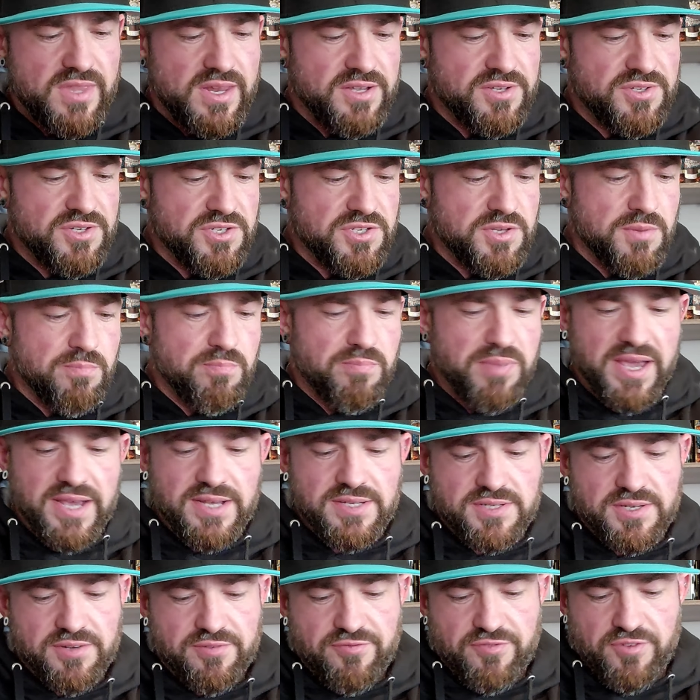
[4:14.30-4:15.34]
It's just a
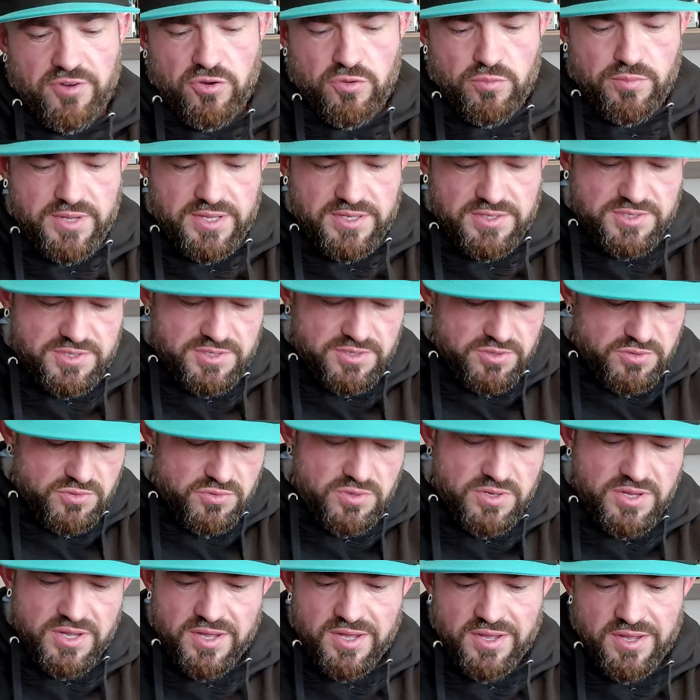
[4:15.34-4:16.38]
basic foam insole,
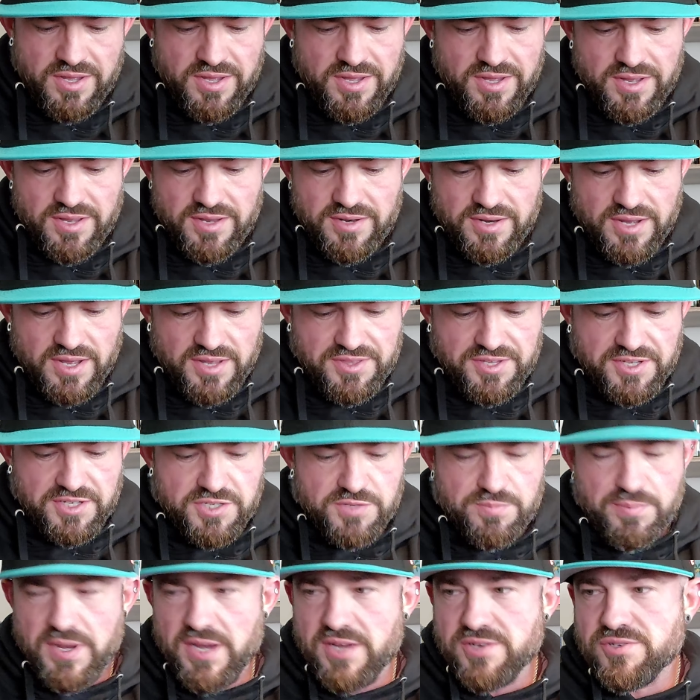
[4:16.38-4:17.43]
nothing
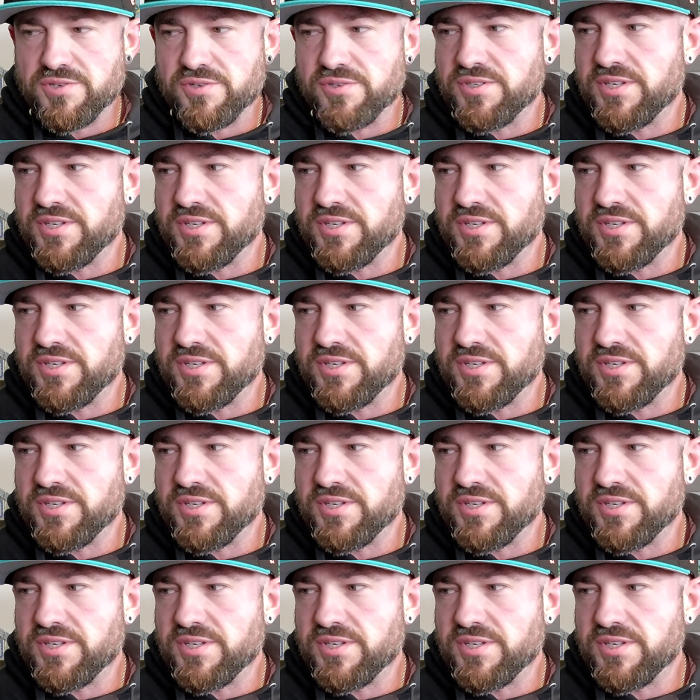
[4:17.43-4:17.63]
special.